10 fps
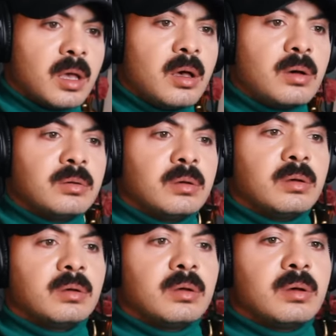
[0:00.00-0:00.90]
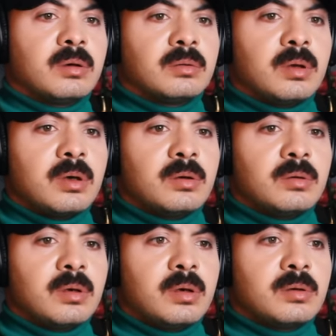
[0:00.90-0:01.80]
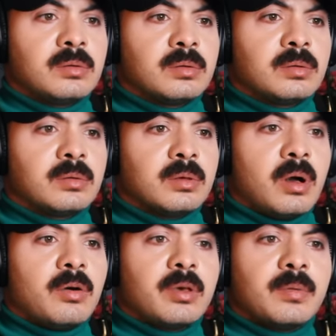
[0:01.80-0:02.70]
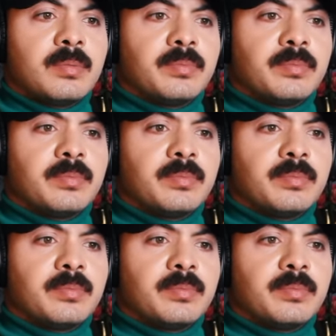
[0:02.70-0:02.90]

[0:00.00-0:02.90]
Uh-oh, uh-oh, uh-oh, uh-oh. Oh.